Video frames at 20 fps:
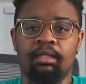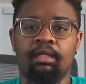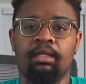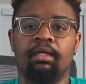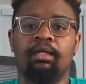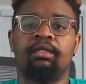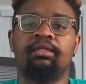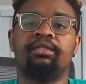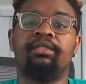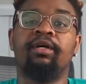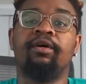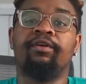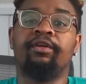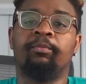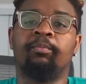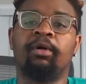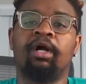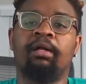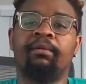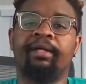So you're
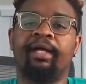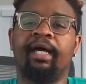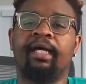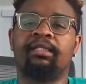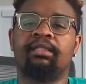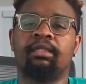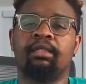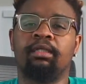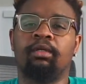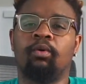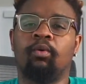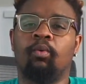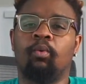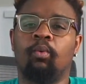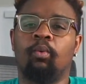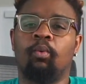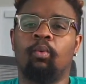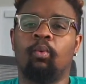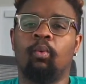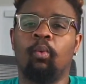probably asking,
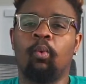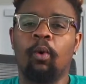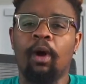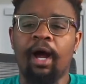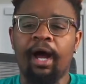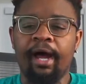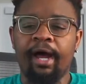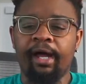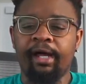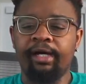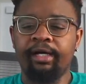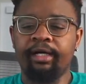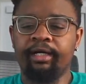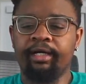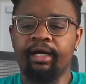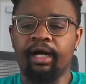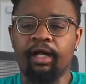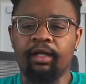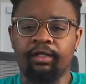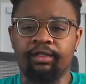why
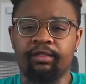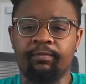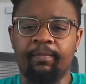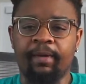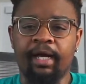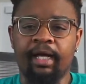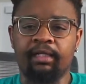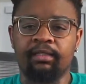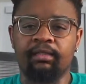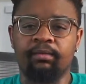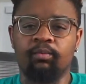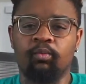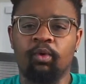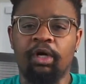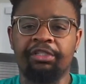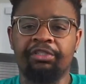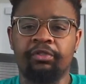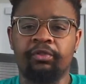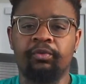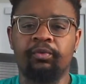ColorSpasm?
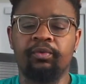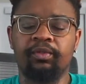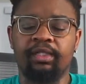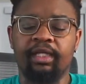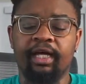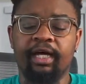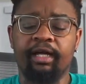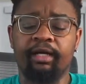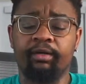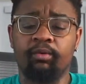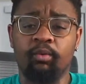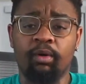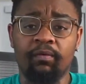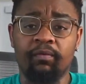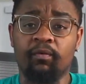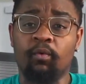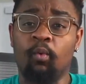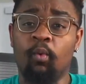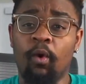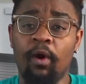Why'd you choose that? Well,
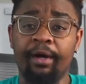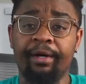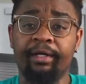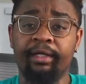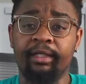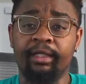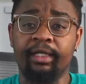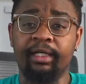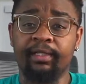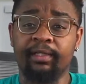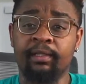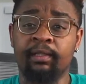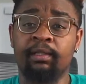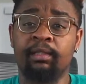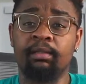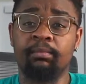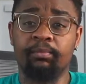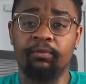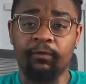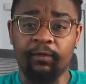for one, it's a
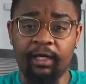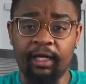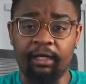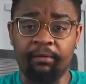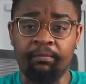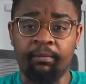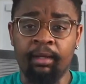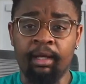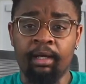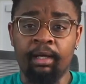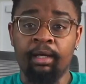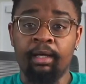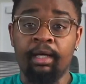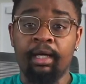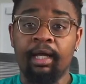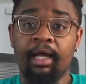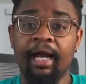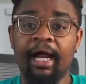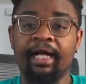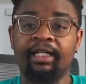simple game.
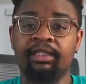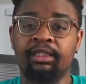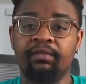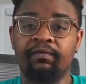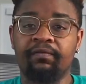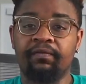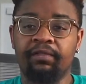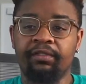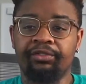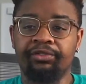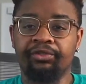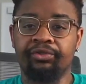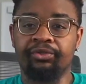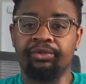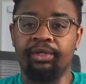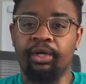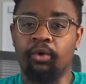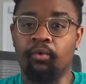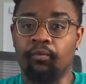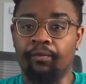It actually features
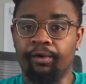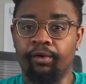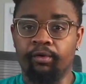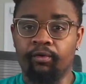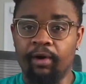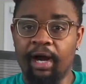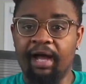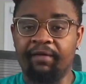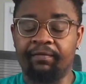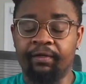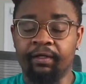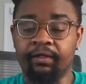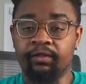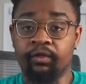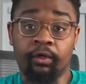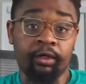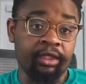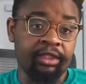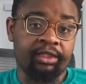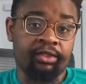no real graphics, or
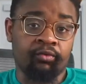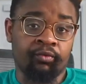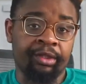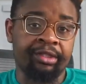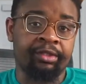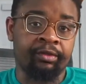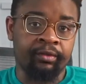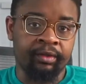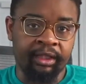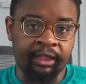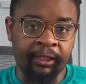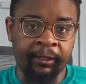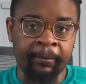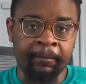at least the original didn't